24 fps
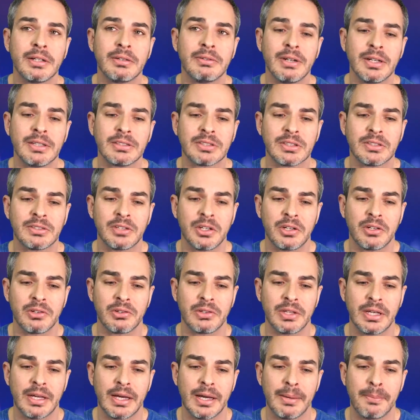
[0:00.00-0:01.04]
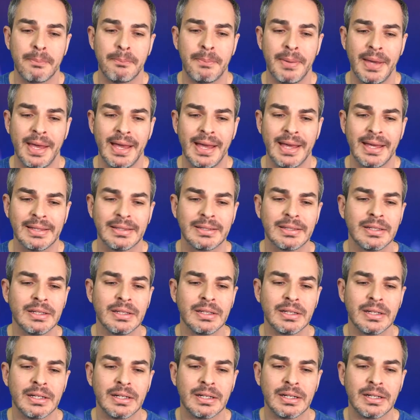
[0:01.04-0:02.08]
necessarily a bad
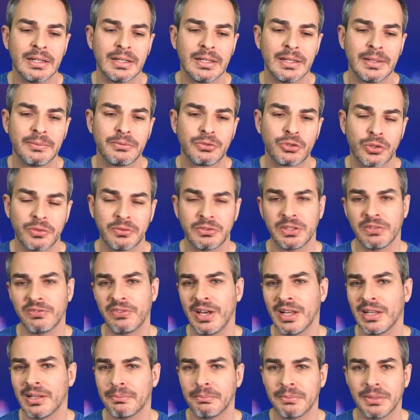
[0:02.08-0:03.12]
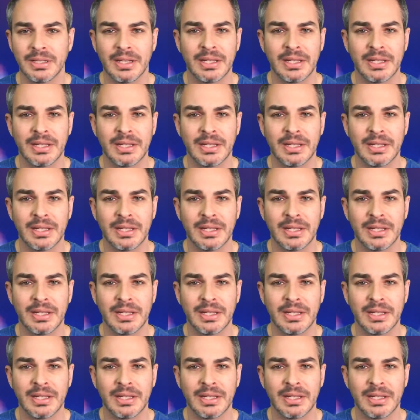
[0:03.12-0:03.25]
sort of development.